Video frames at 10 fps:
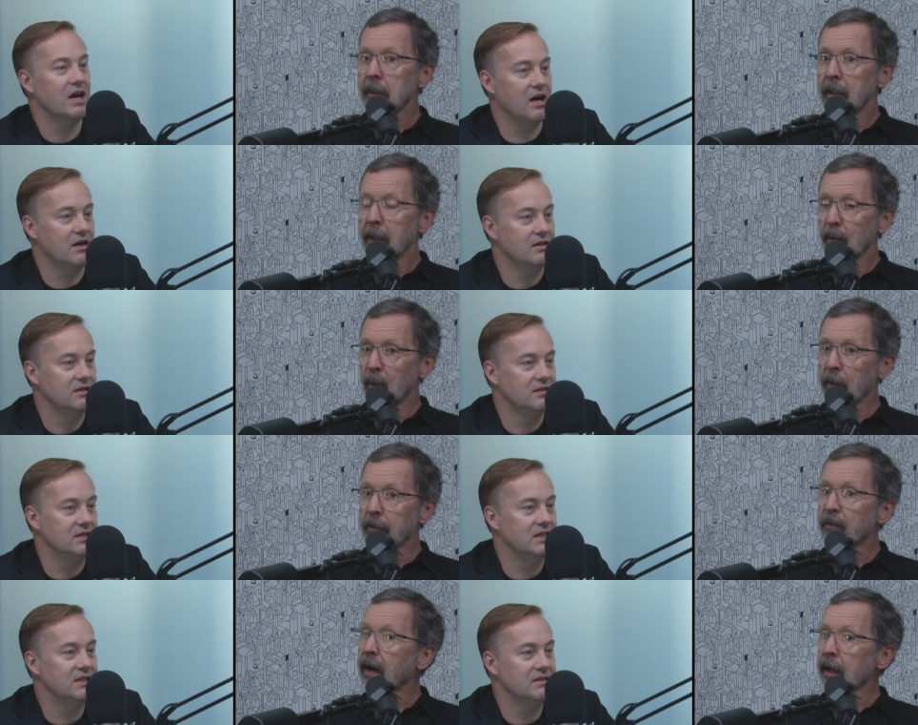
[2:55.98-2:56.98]
Speaker 1: Huh. We were
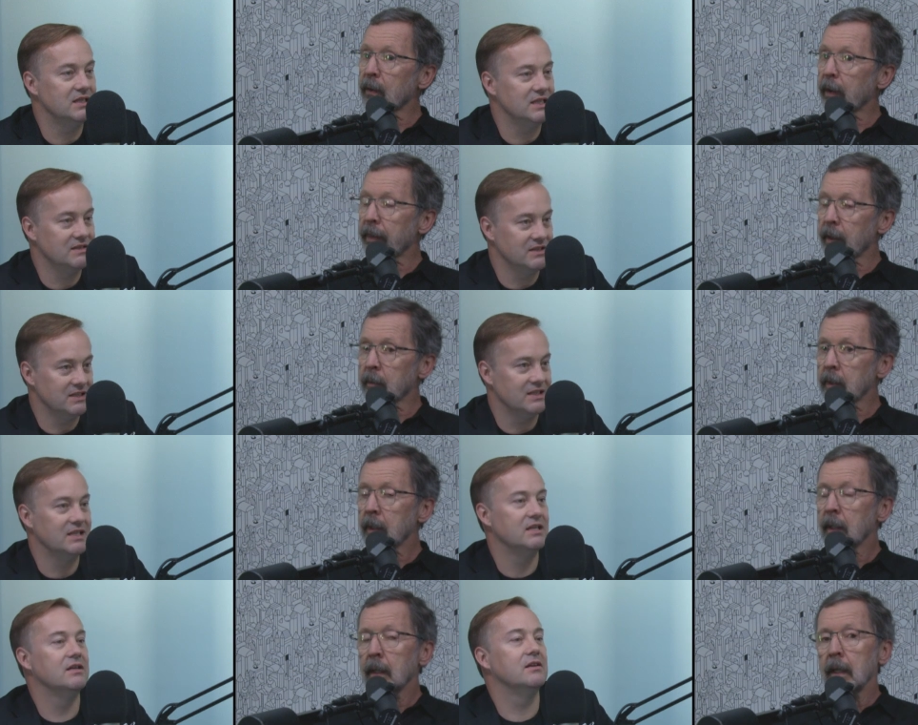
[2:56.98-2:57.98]
friendly with them.
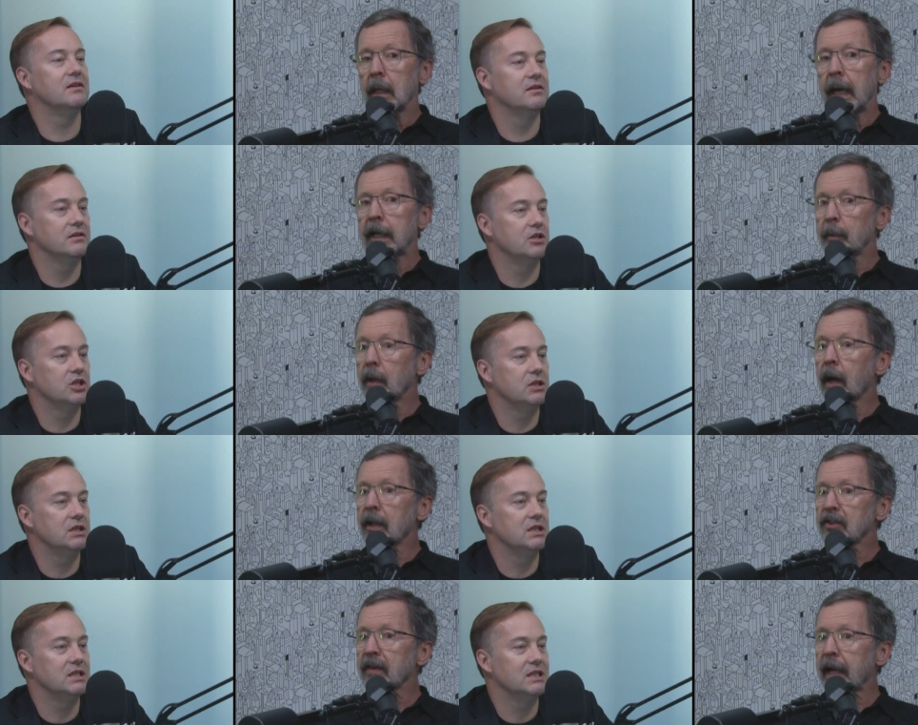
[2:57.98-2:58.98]
And to be
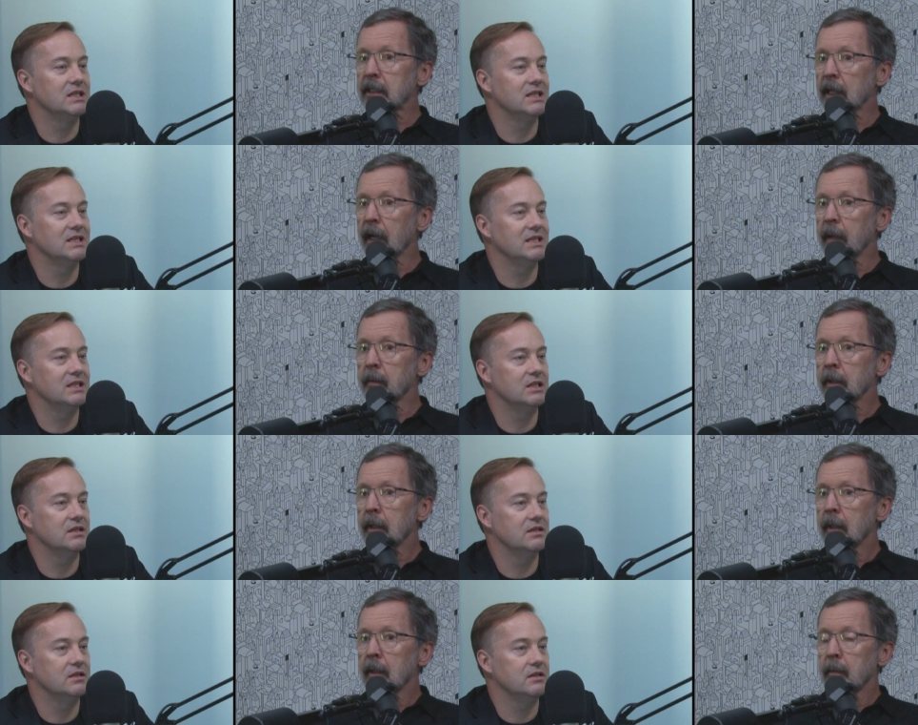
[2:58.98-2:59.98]
honest, at that time,
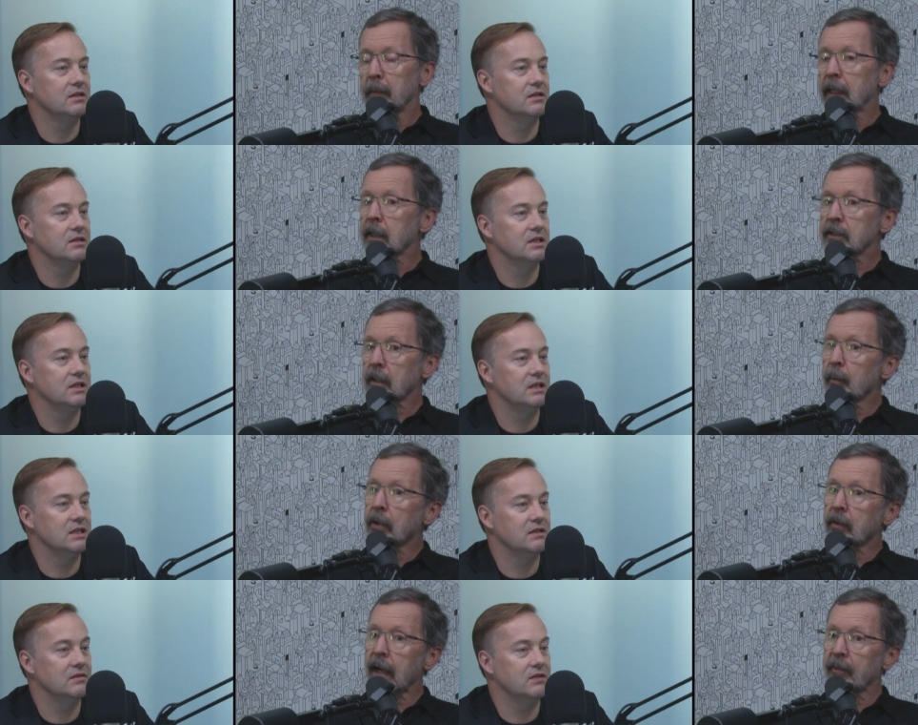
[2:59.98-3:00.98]
because
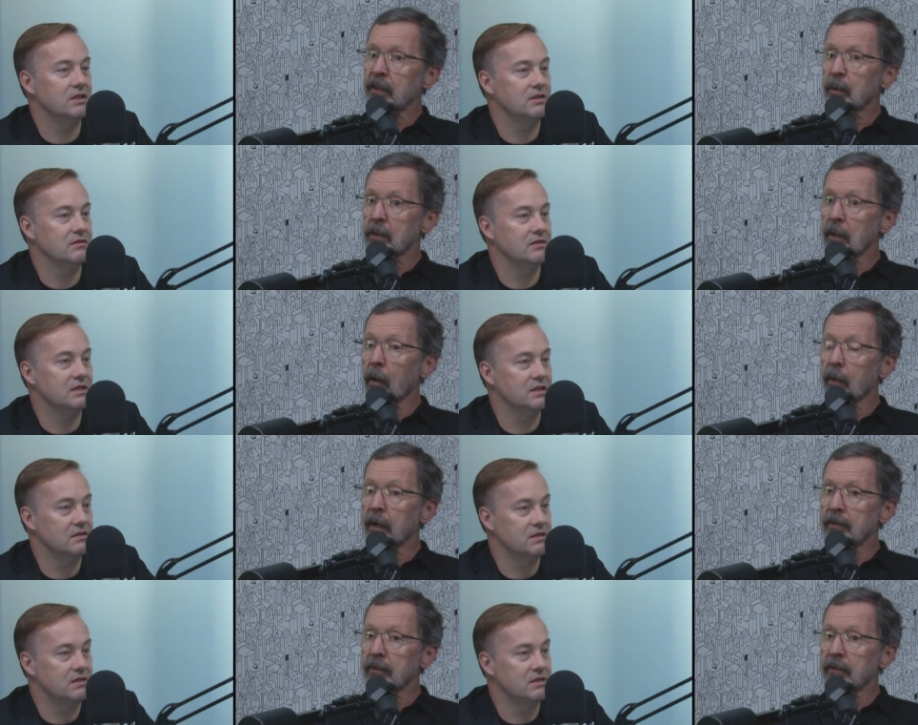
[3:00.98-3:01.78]
computer graphics was lower